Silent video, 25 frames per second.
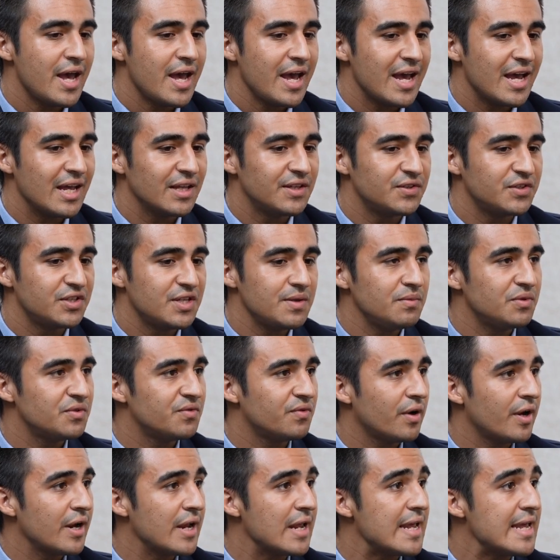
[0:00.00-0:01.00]
It seems
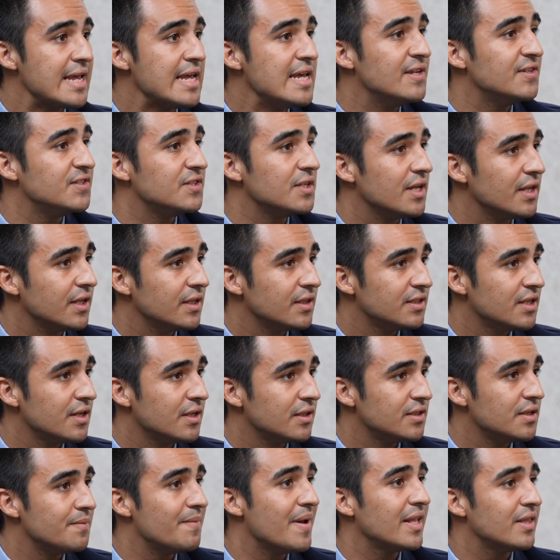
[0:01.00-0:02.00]
very easy
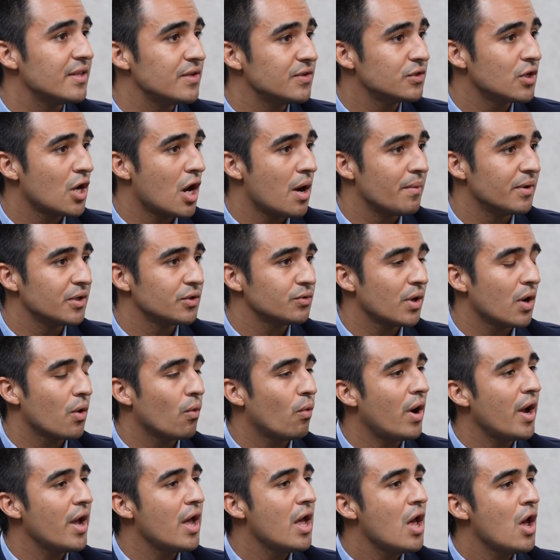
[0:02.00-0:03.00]
to make these comments, right?
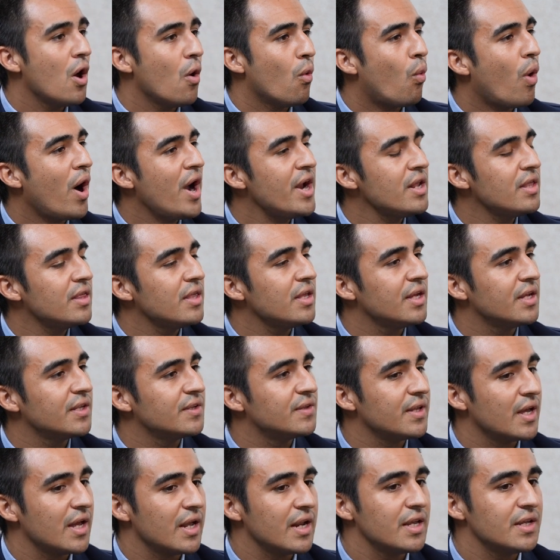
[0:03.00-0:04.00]
Why do you
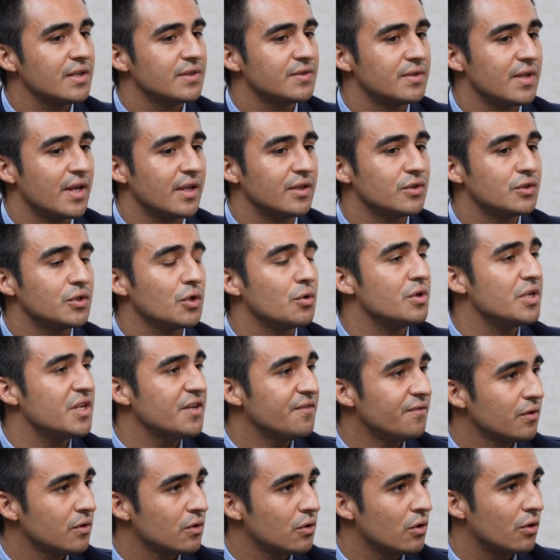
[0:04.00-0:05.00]
think it is then so
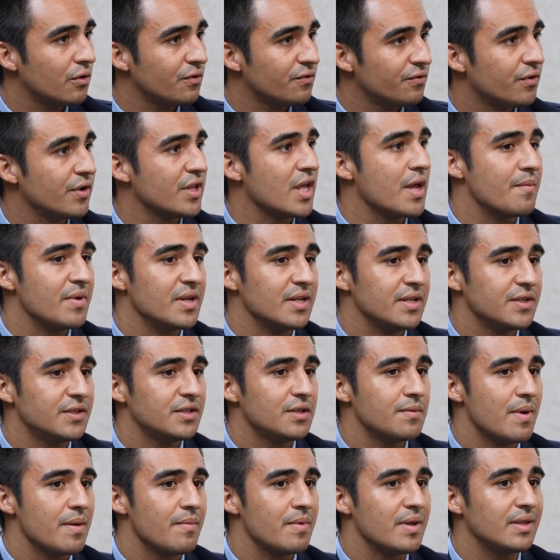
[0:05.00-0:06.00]
difficult for the MND
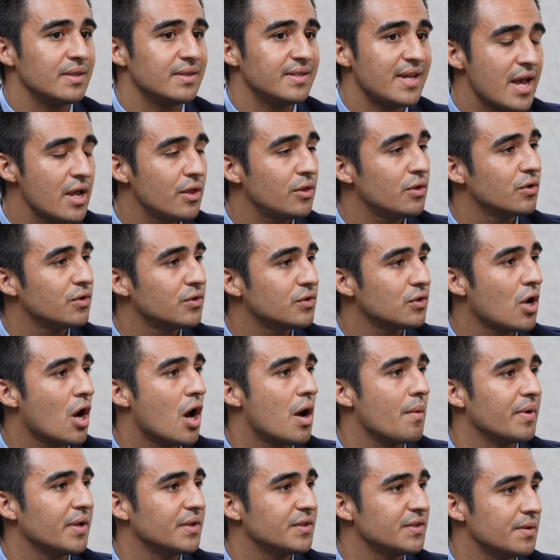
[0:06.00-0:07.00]
to maybe take those
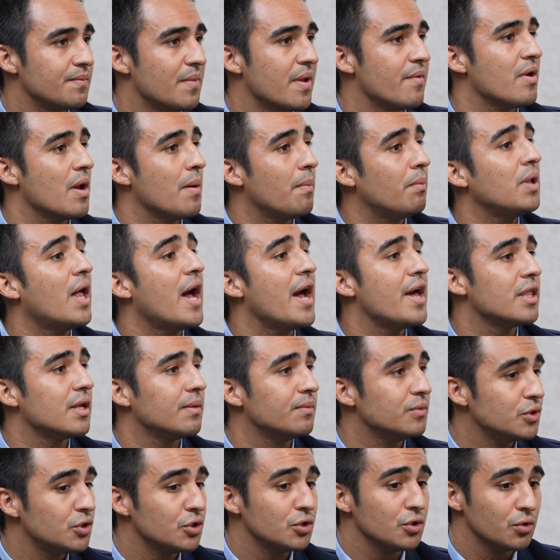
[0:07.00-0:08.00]
comments and maybe apply
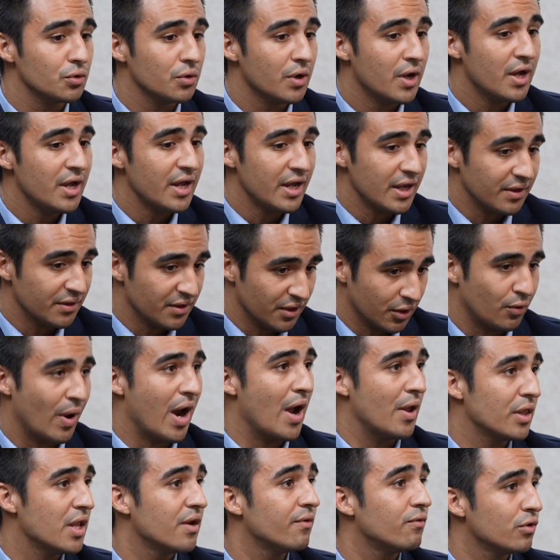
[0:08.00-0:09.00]
them to the
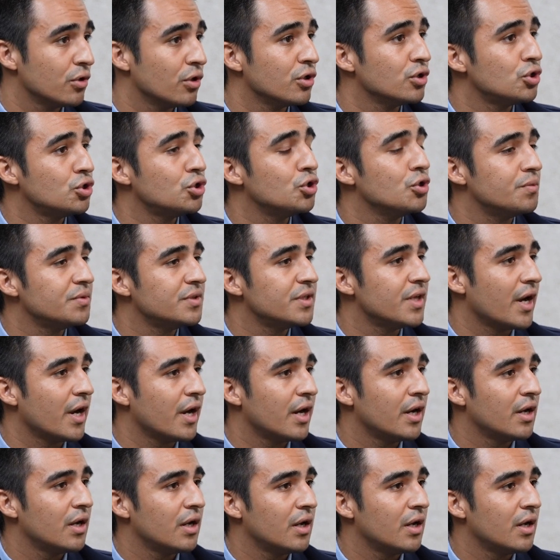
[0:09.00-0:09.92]
ground level, those troops there?